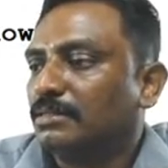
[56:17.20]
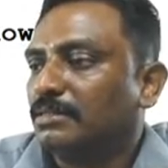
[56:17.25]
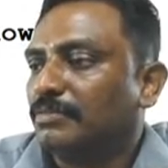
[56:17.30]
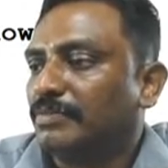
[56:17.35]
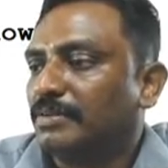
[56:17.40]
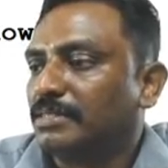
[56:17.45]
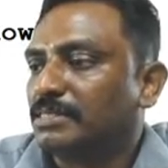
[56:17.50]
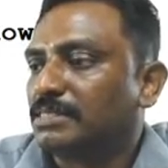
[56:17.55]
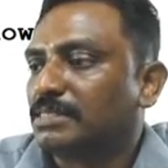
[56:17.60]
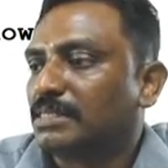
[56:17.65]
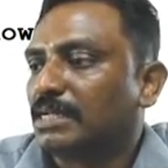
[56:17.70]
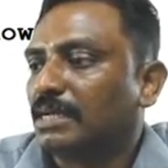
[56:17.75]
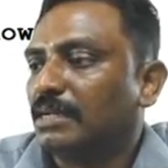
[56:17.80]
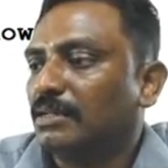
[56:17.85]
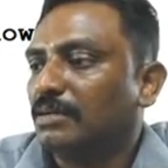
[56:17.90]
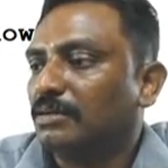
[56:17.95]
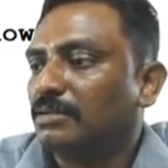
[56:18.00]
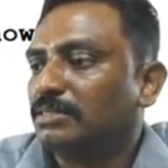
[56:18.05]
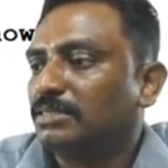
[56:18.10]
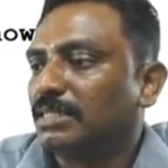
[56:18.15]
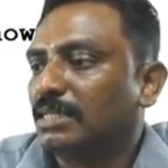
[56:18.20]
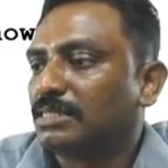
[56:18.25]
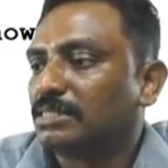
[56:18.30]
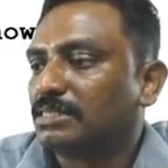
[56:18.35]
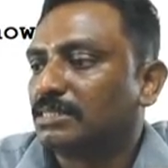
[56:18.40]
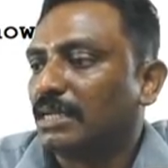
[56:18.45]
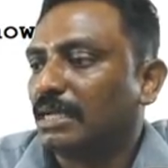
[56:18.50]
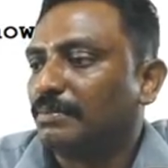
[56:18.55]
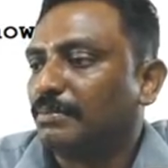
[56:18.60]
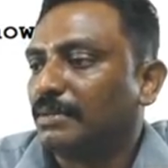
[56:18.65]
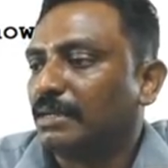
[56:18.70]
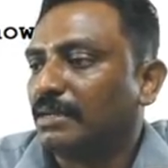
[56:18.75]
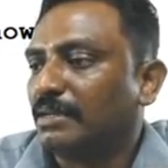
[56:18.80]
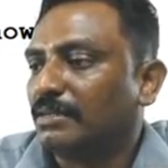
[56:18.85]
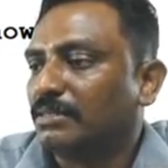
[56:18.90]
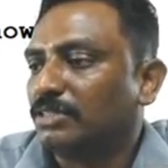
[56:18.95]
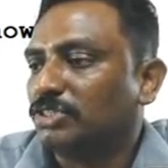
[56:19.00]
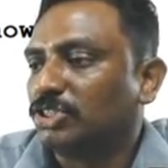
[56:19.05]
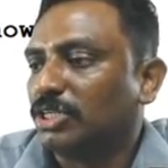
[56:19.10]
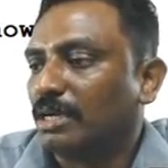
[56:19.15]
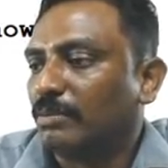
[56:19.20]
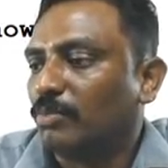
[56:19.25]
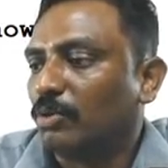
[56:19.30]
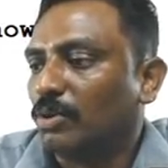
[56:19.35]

If it is clear, just type clear in the chat